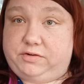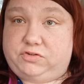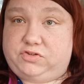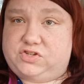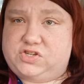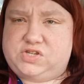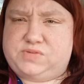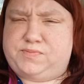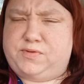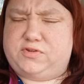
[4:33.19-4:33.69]
You're
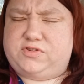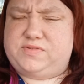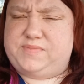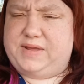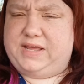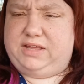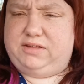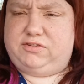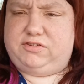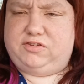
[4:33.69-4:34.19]
supposed
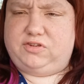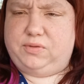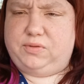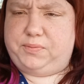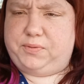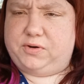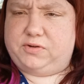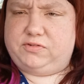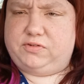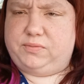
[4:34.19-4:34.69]
to make you
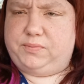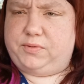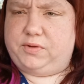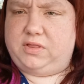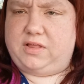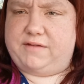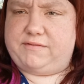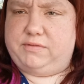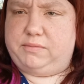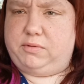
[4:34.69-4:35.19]
super,
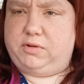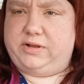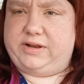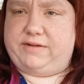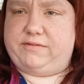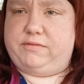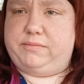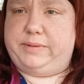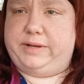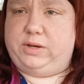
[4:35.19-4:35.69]
super lovable
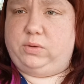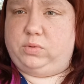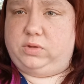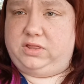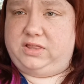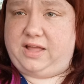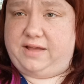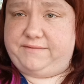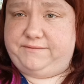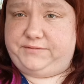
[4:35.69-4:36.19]
and everybody
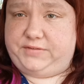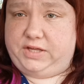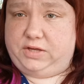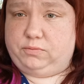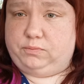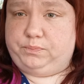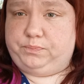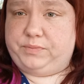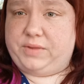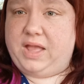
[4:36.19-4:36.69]
will love
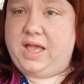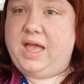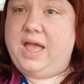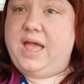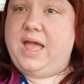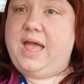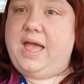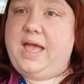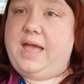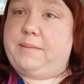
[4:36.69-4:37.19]
you.
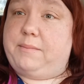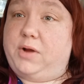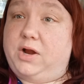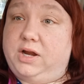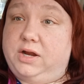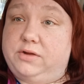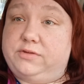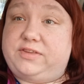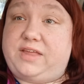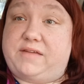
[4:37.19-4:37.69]
And
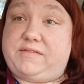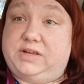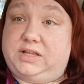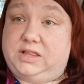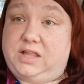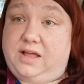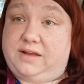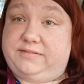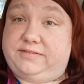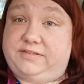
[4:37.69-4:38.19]
Margot's having
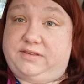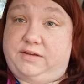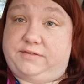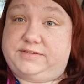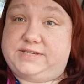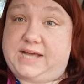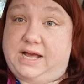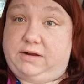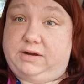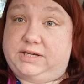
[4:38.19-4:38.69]
a lot of
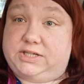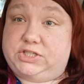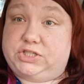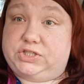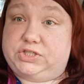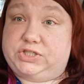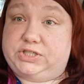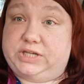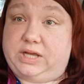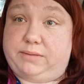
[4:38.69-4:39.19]
self doubt
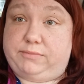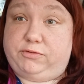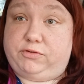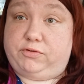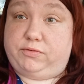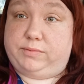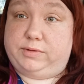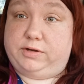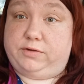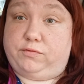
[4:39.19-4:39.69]
issues. She
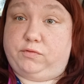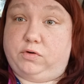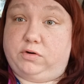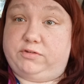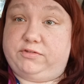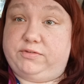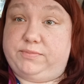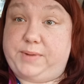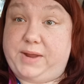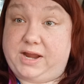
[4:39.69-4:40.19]
comes from
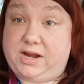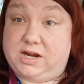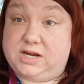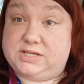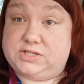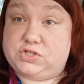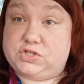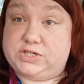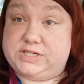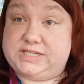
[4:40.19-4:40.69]
divorced
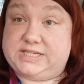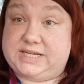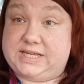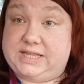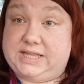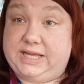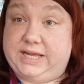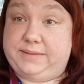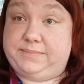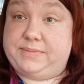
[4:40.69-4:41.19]
parents
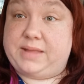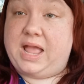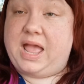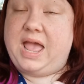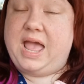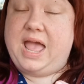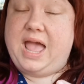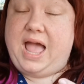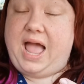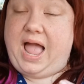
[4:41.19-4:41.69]
recently,
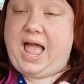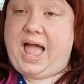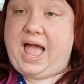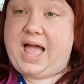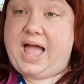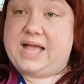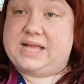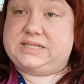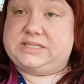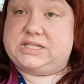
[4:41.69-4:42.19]

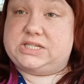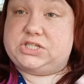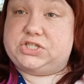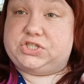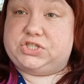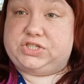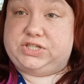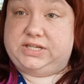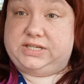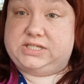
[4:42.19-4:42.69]
and
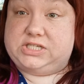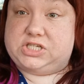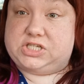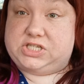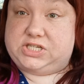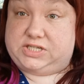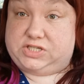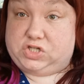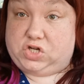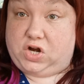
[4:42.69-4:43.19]
she
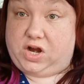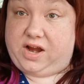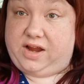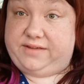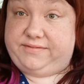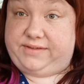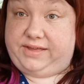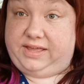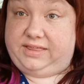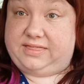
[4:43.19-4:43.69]
just is
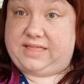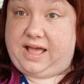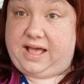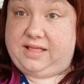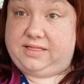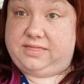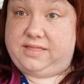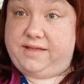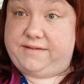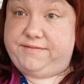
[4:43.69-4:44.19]
craving
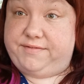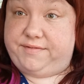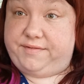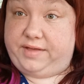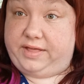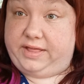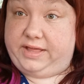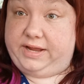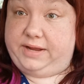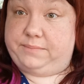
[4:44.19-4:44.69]
that love
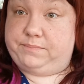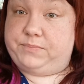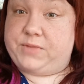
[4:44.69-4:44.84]
feeling.